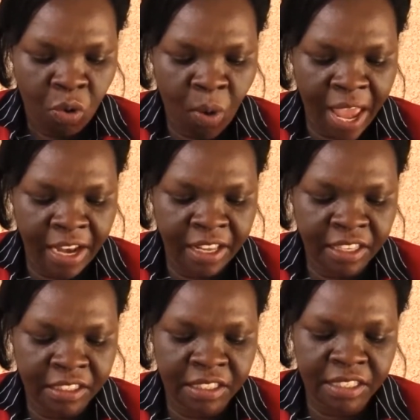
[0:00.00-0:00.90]
while
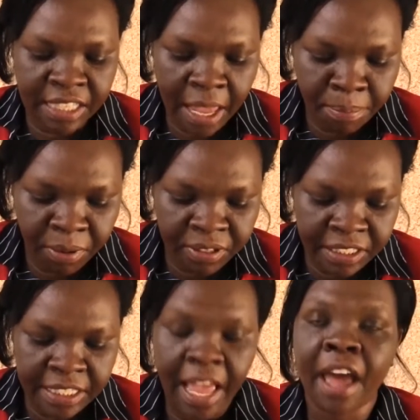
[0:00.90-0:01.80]
his
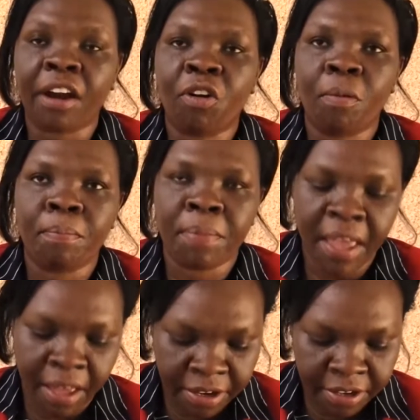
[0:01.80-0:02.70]
disciples are
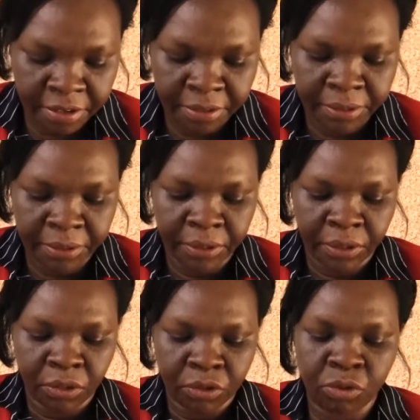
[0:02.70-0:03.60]
compared
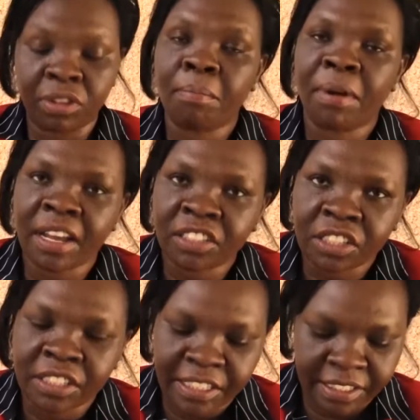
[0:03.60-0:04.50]
to the
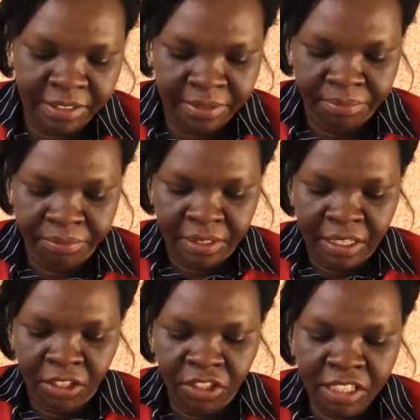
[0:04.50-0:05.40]
branches.
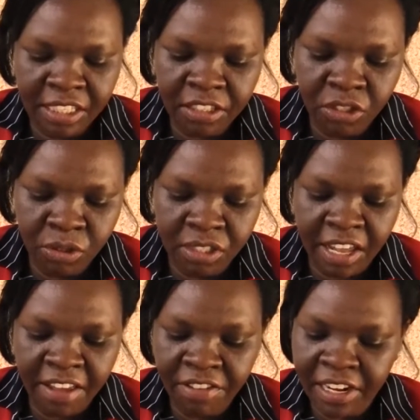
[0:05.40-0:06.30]
Jesus
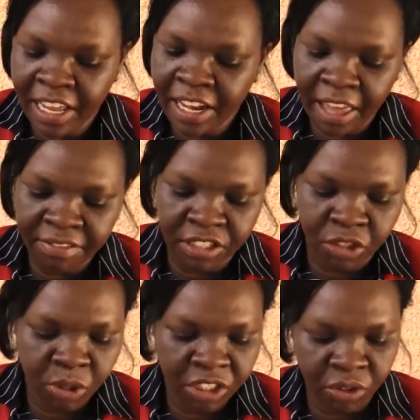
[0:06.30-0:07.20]
used everyday life
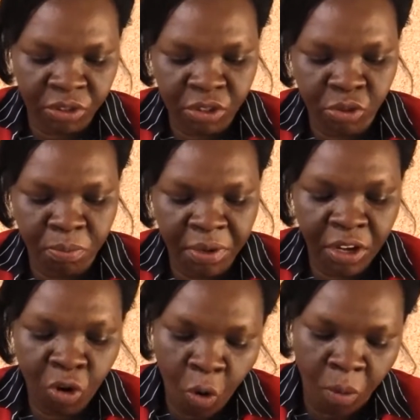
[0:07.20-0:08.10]
situations to
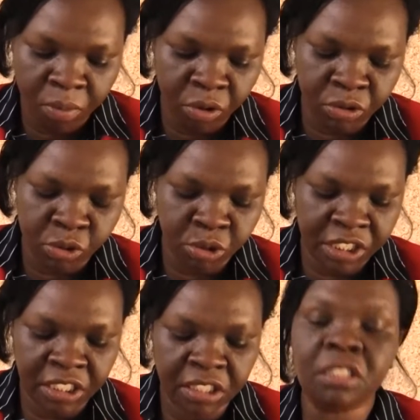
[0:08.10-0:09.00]
bring home or to
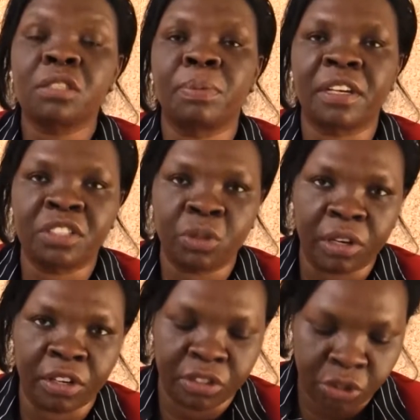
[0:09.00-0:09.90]
teach
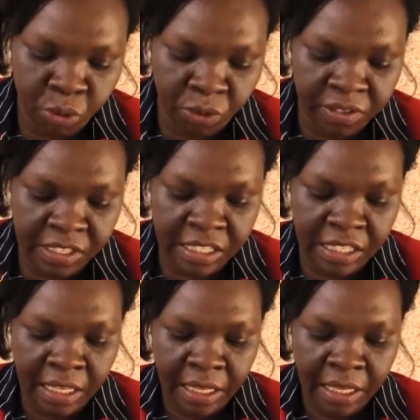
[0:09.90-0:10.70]
spiritual truths.